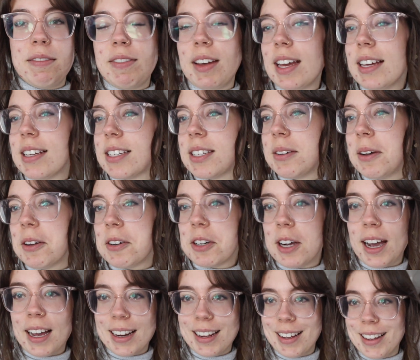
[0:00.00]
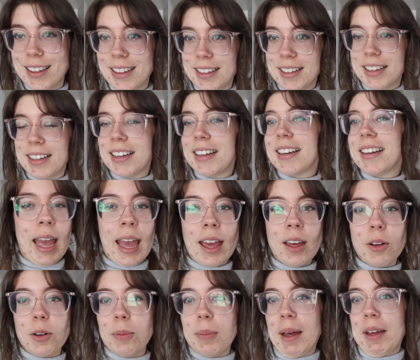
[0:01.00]
face, so I'll try to
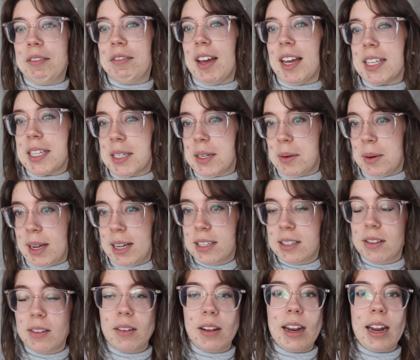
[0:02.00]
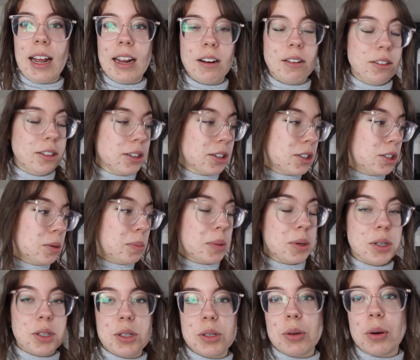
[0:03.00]
angle my face in a way so that I don't look super
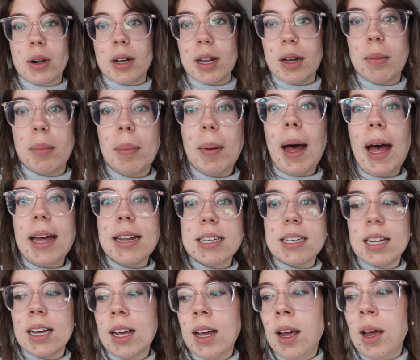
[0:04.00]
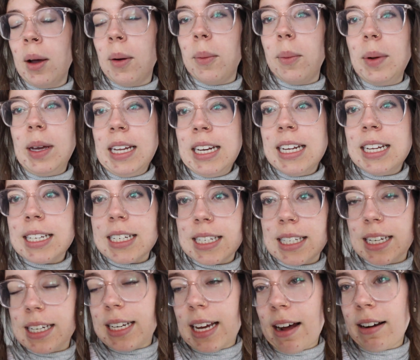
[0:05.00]
distorted. But we need to
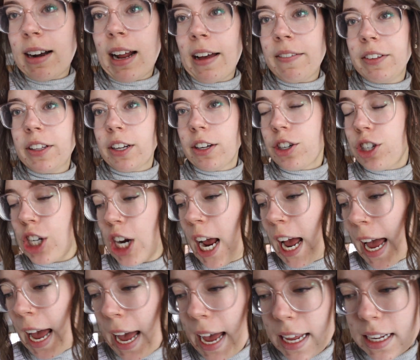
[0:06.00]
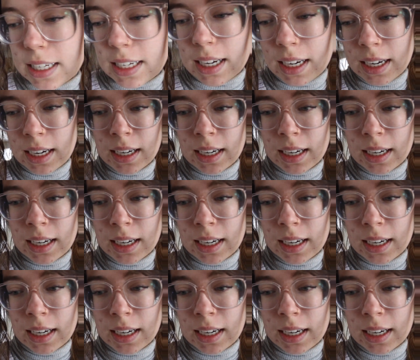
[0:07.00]
sit down and have a little chat